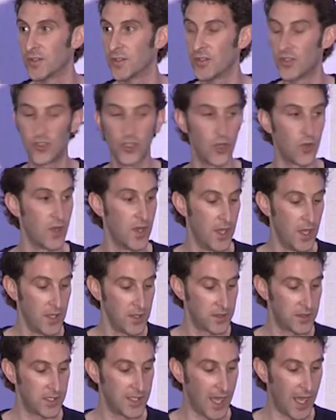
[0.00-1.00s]
So
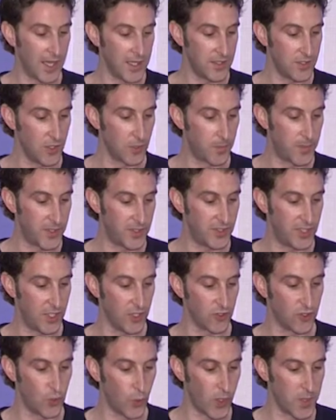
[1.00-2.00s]
the ideal piece
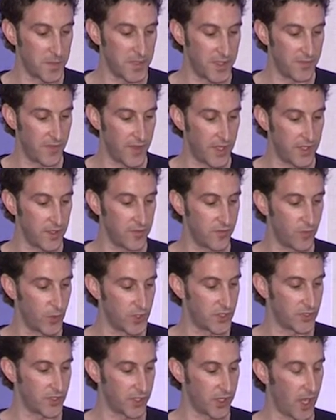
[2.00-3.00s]
here is you want to be inventive,
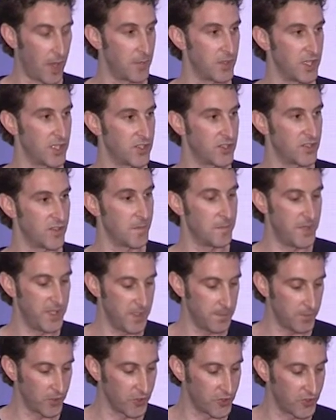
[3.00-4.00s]
which is a combination of
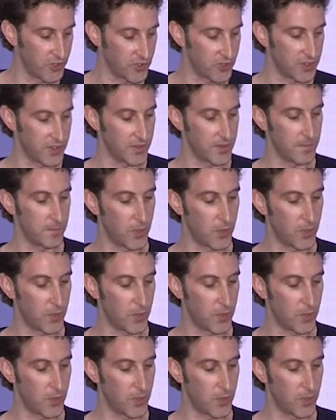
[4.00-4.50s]
being persistent,